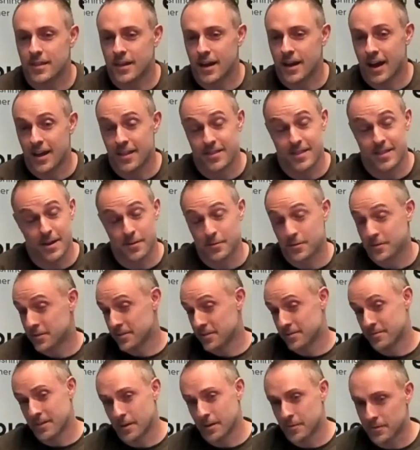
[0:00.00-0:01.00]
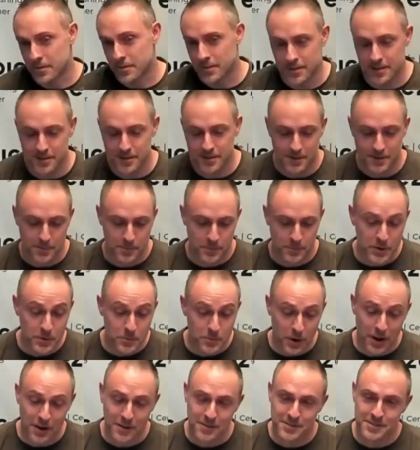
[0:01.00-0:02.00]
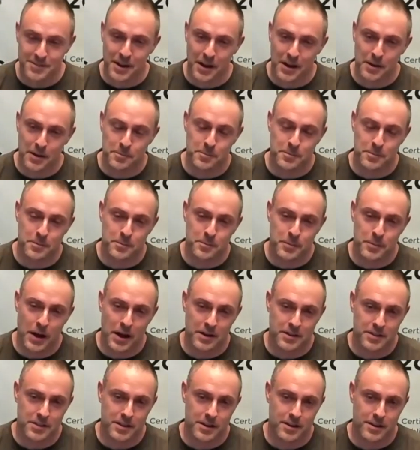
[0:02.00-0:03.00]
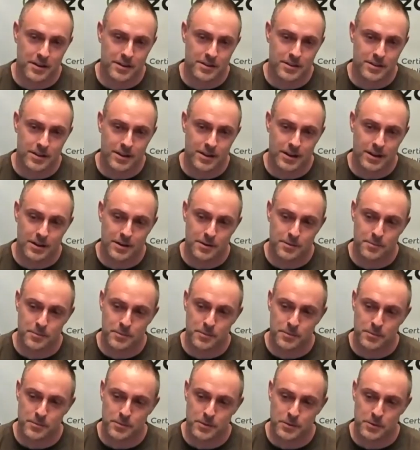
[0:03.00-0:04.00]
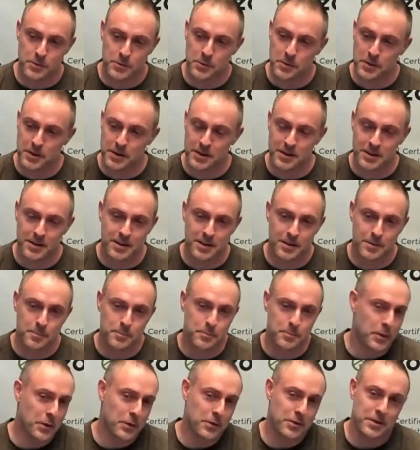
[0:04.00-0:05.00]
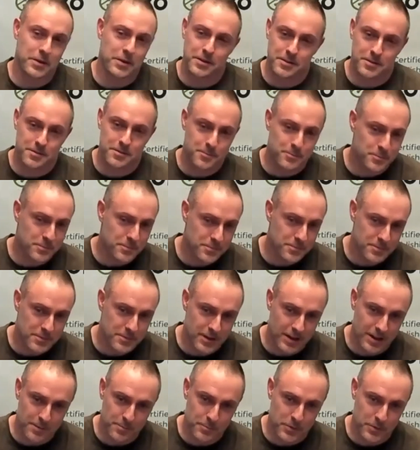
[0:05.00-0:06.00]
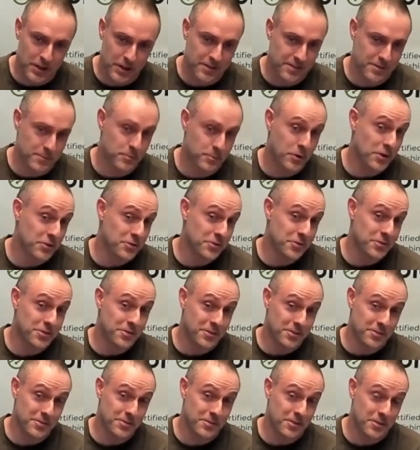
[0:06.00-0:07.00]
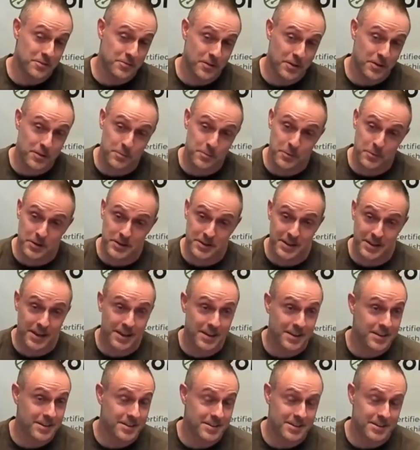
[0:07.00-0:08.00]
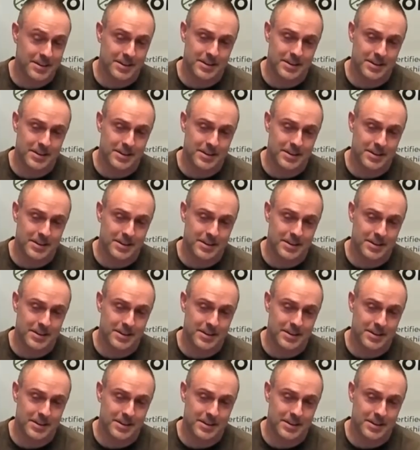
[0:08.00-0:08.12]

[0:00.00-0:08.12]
and that was a pretty wild time back then. We're doing 1 billion plus impressions on Facebook a day,